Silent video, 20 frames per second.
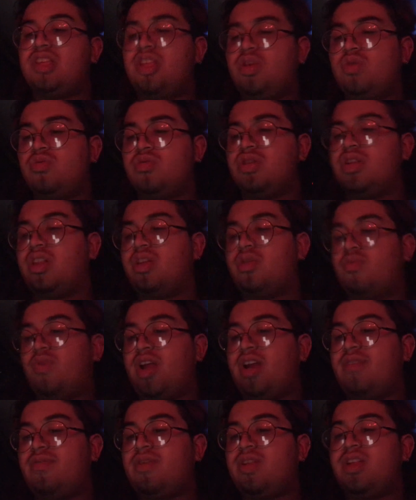usually
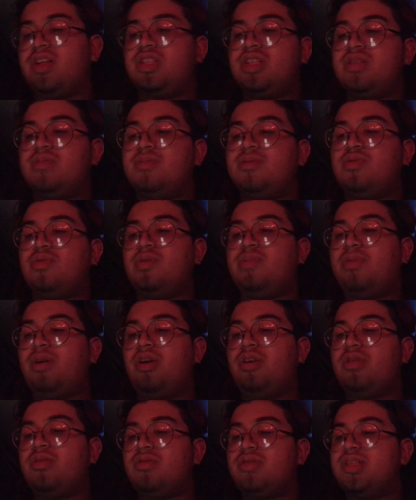rate of collisions between
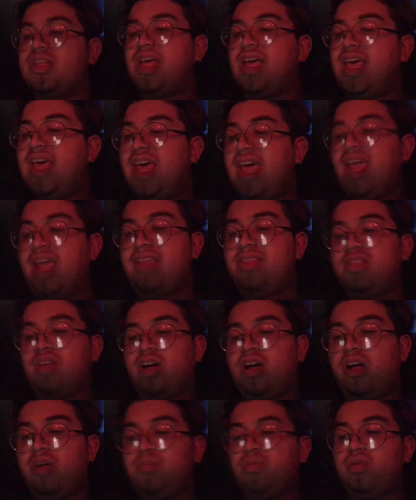particles, and the
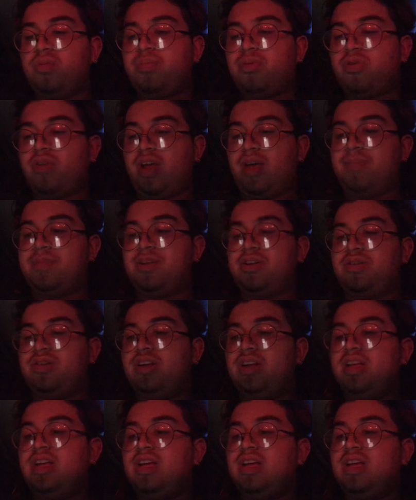Hubble parameter.